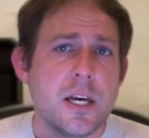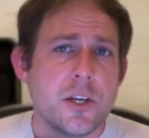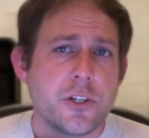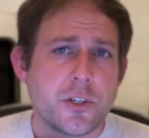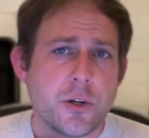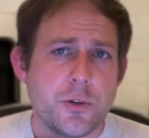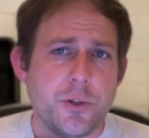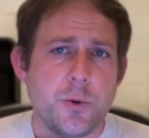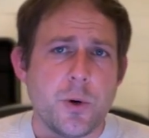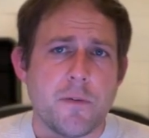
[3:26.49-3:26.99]

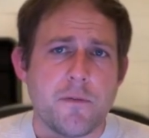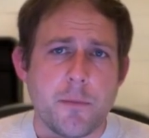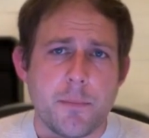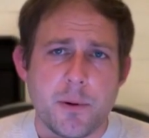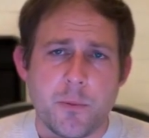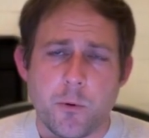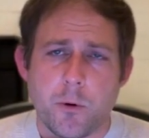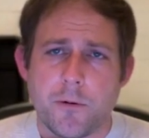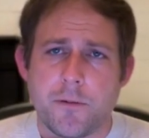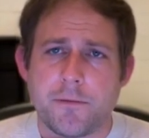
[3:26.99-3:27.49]
so you have a
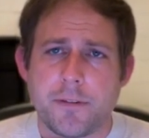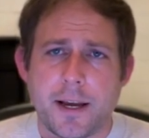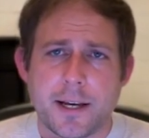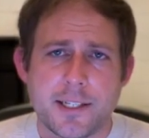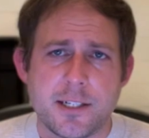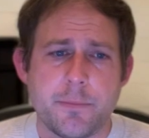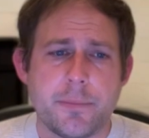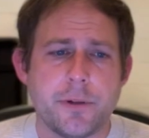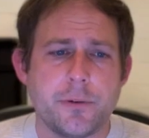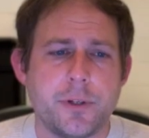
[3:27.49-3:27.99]
bit more
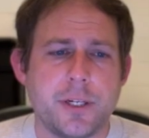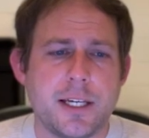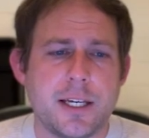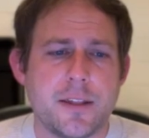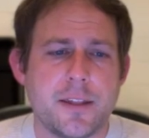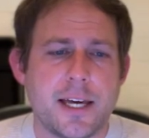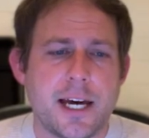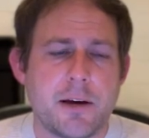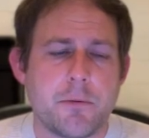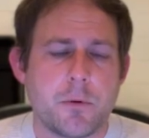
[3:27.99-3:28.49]
flexibility
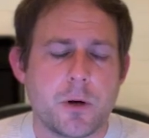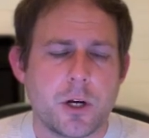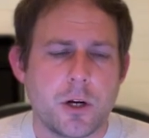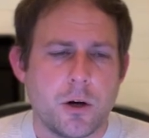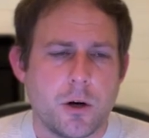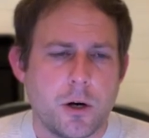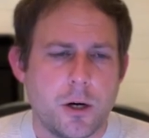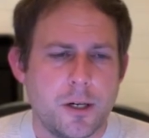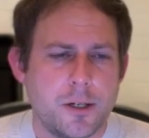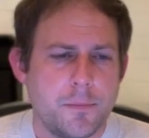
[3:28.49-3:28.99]
in that
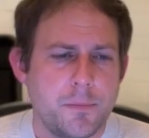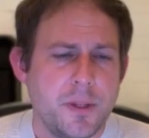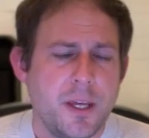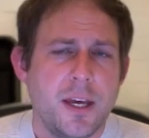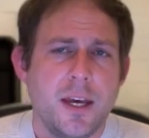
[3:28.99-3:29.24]
regard.